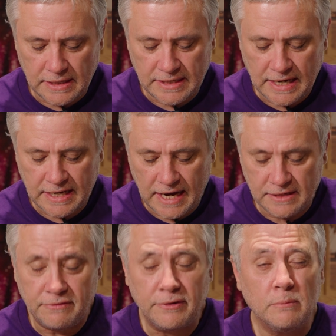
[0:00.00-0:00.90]

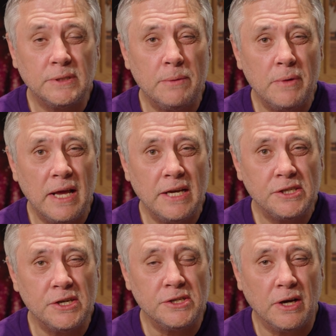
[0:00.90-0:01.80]
dedicated film
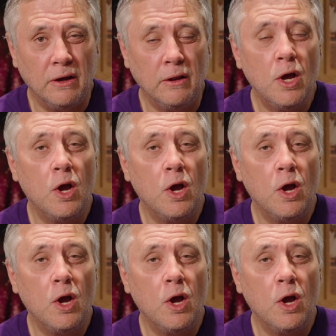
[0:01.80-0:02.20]
simulation dial